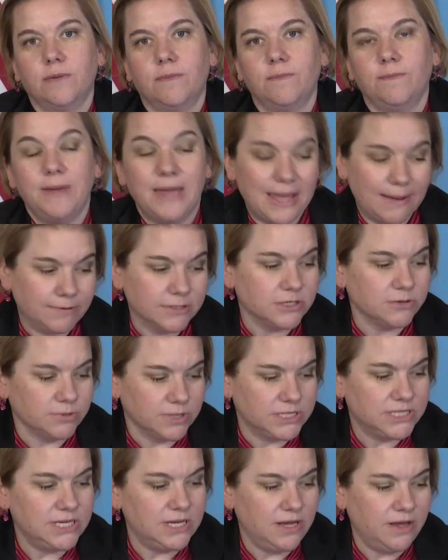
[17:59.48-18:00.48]
be able to
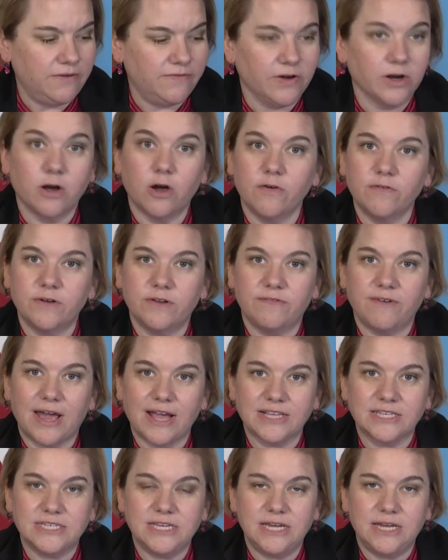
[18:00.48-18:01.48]
receive a COVID
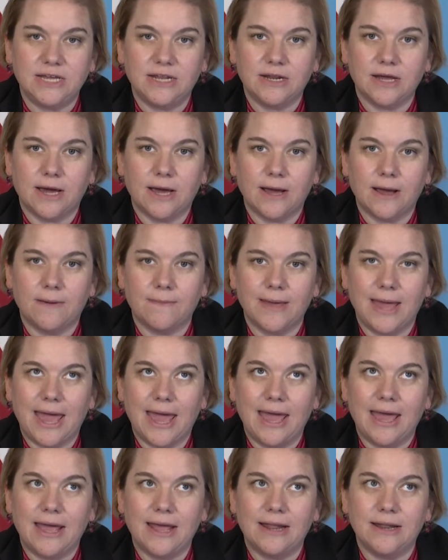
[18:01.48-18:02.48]
vaccine.
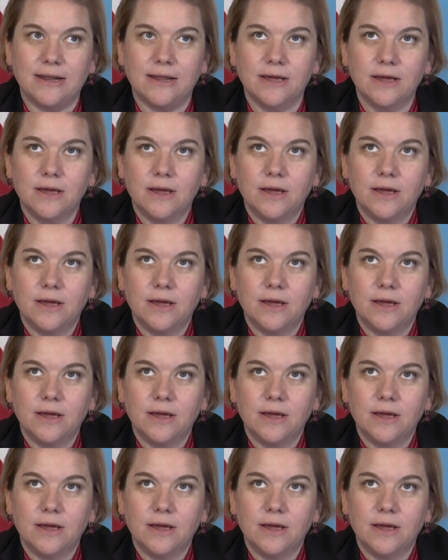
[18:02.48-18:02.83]
And